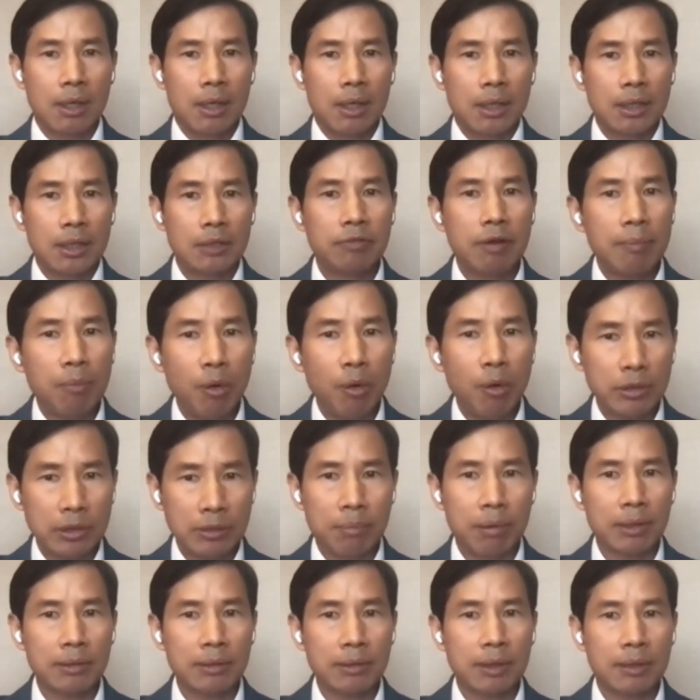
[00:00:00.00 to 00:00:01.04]
Even more
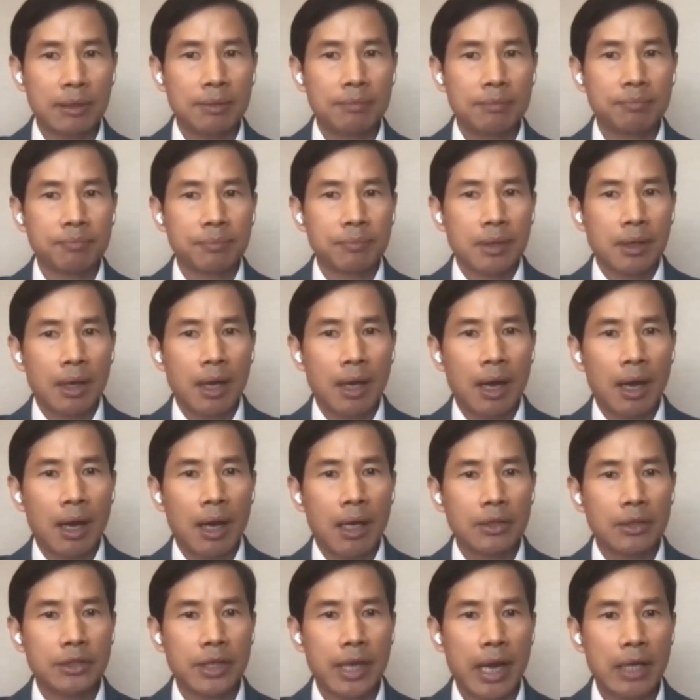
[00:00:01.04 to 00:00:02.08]
important,
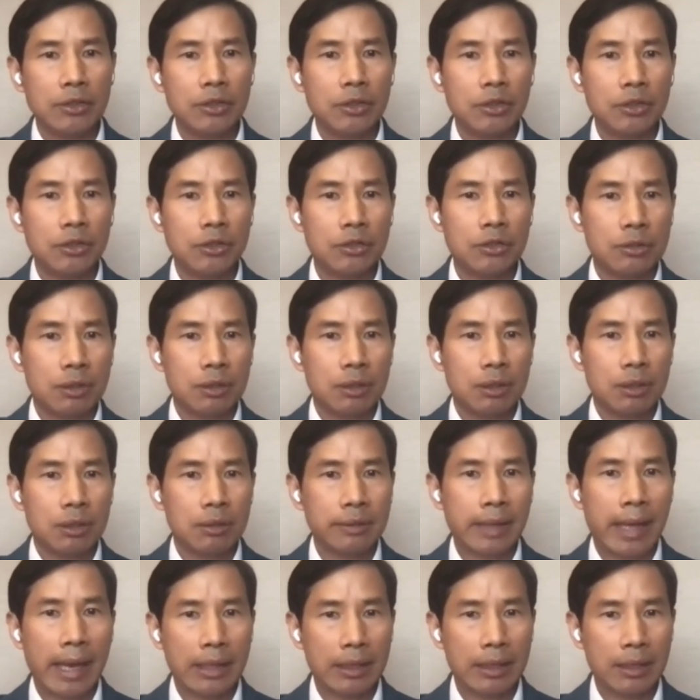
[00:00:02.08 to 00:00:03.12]
Chinese
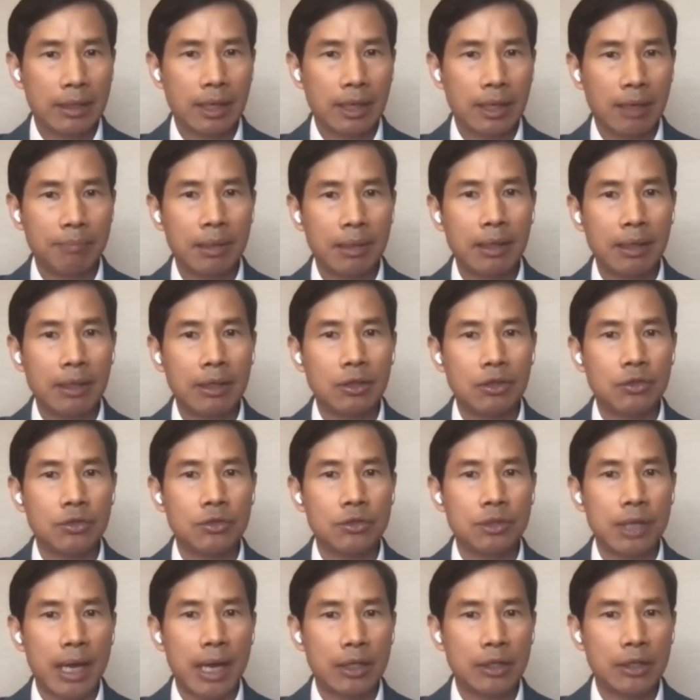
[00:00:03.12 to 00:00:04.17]
tech
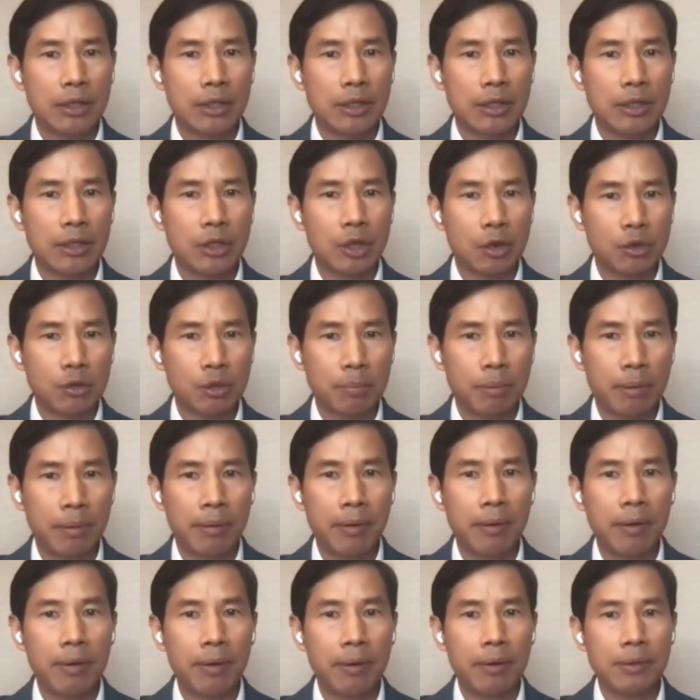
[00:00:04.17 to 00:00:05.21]
companies and
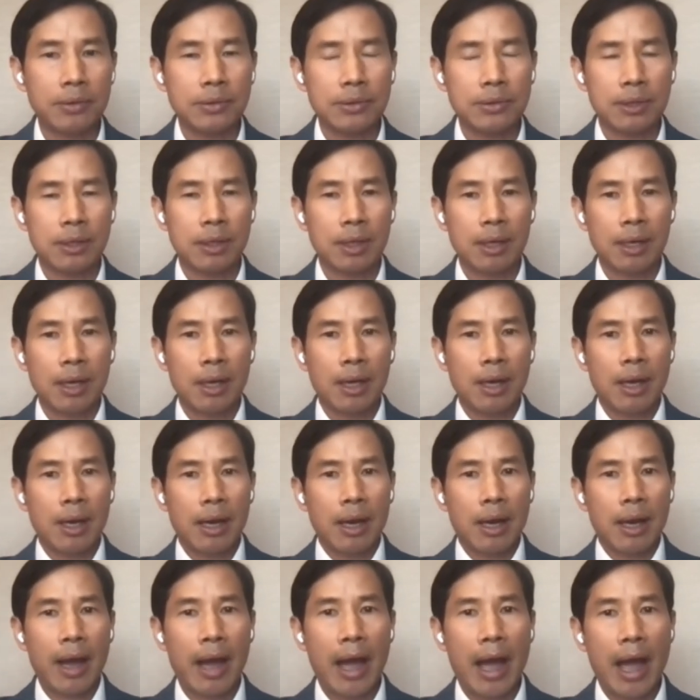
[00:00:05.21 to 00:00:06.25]
entrepreneurs
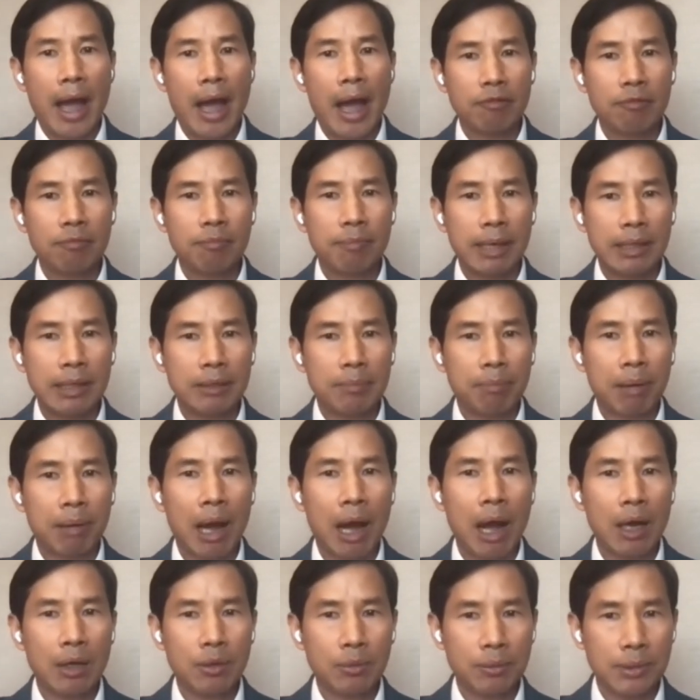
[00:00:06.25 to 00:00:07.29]
have made
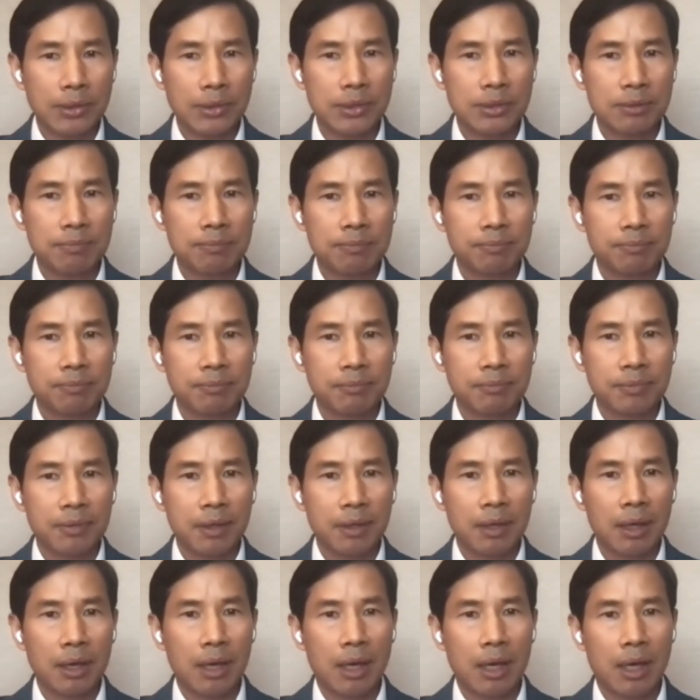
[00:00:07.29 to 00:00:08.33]
progress
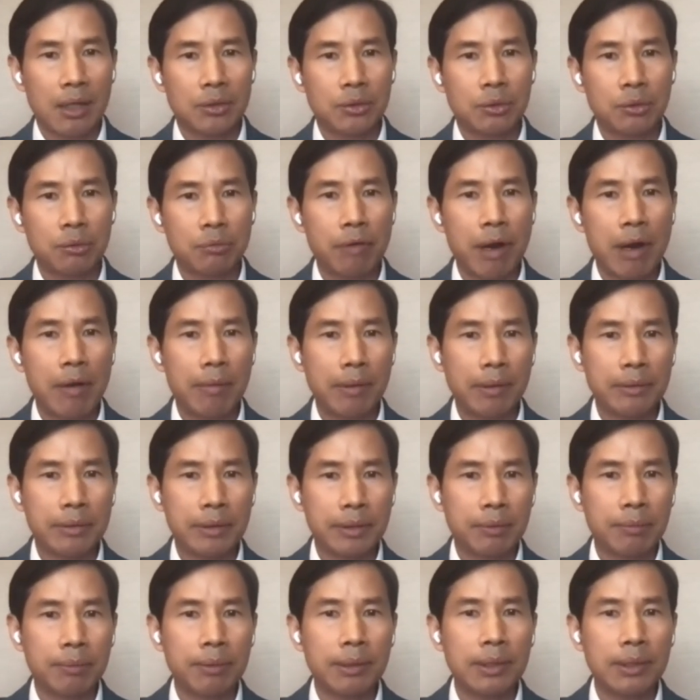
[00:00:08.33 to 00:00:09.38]
to varying
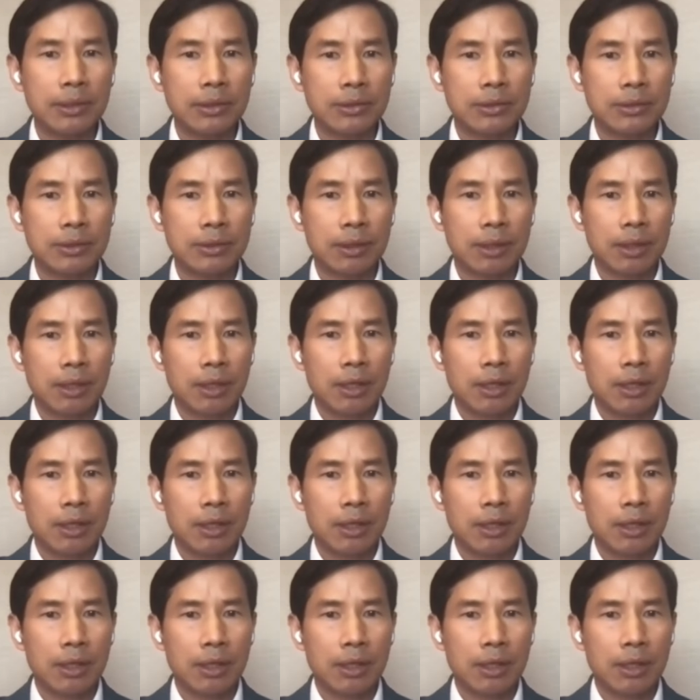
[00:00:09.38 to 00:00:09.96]
degrees